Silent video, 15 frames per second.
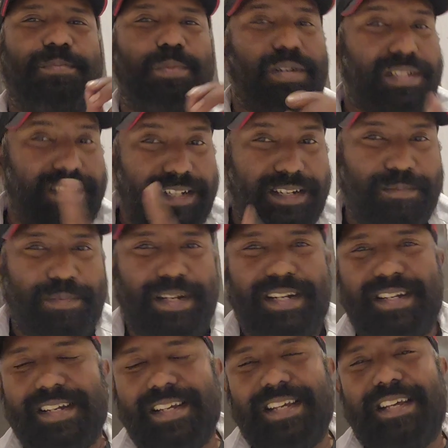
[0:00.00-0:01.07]
personal
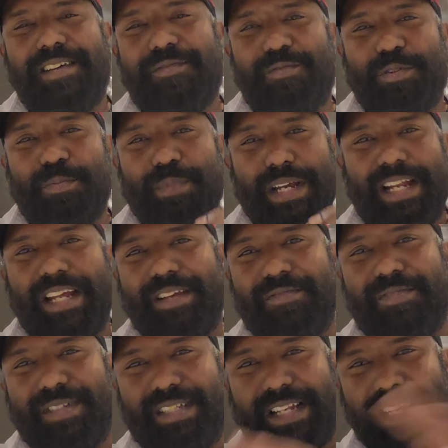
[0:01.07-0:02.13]
update from my
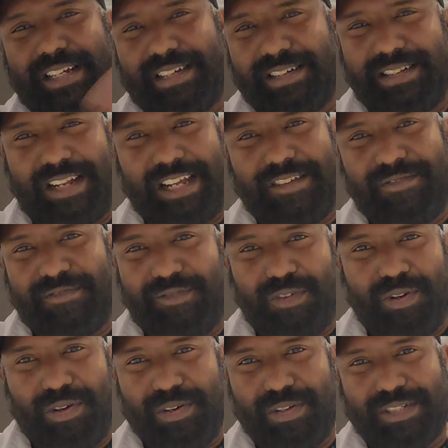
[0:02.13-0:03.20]
life. It's like a life
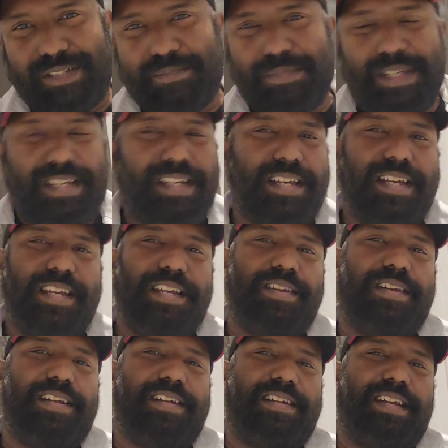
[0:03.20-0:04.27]
vlog or something,
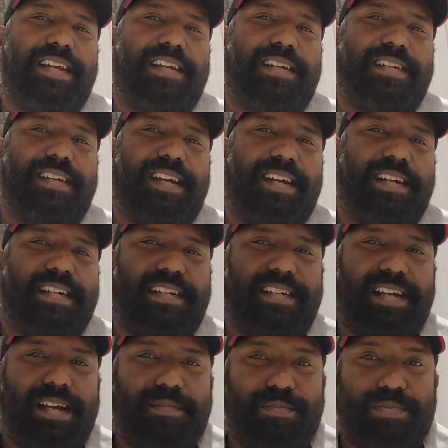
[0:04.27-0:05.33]
you can take it. And
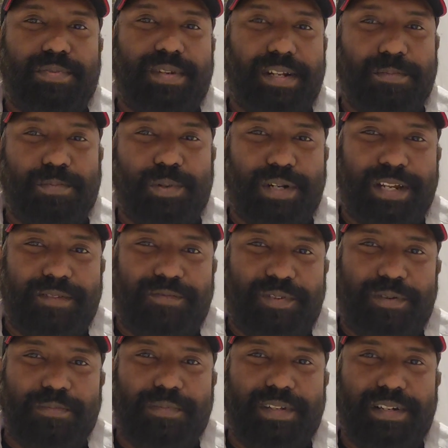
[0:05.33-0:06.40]
I'm reporting
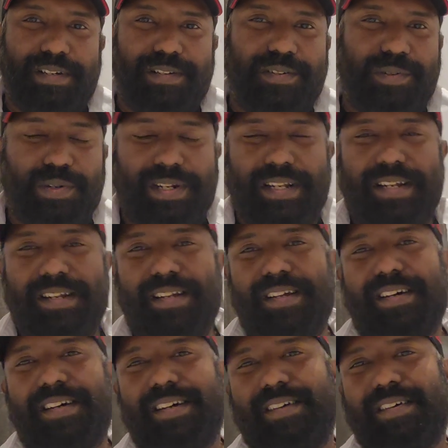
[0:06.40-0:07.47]
from the hotel
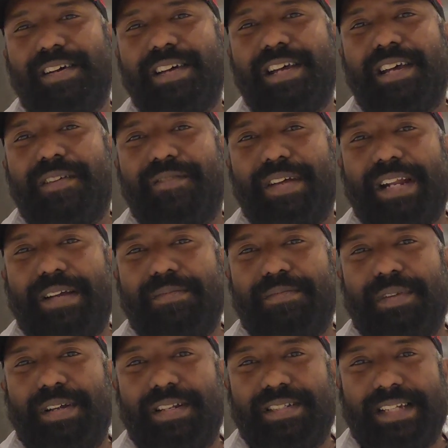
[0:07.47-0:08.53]
where
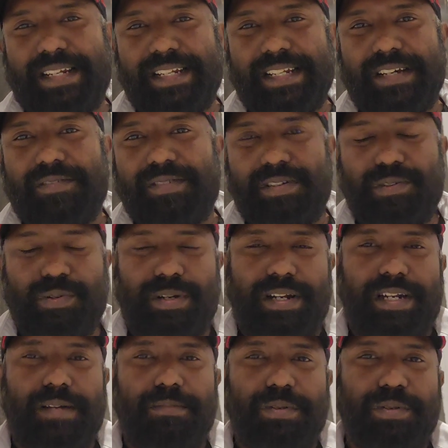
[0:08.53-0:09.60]
I'm residing now,
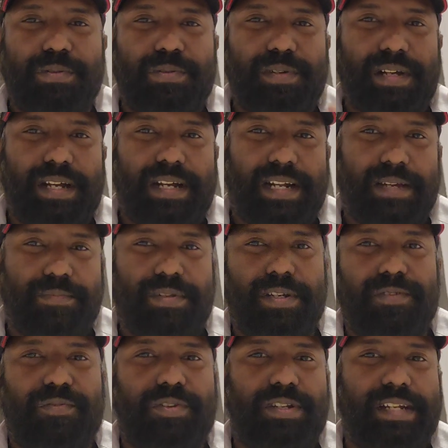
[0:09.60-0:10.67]
Hotel W, and I'm
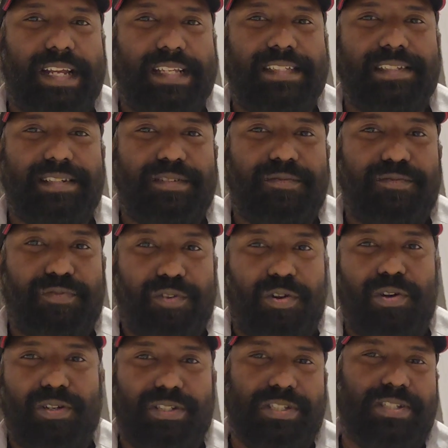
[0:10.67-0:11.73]
here for the Nexa
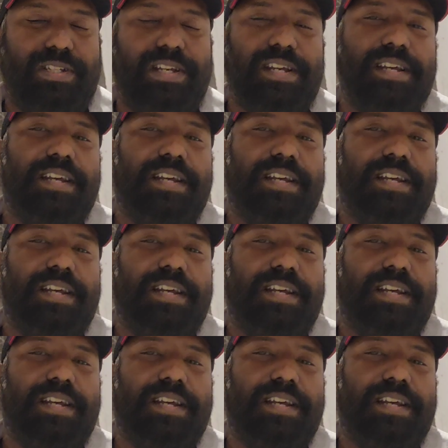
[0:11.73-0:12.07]
Franks